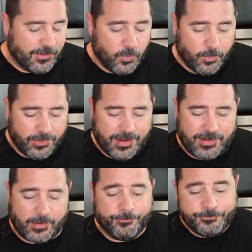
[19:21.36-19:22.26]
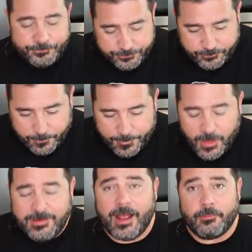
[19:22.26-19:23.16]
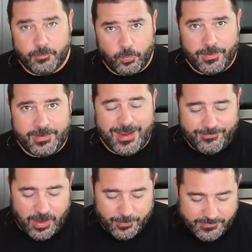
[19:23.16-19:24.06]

than what we're eating. Now, one caveat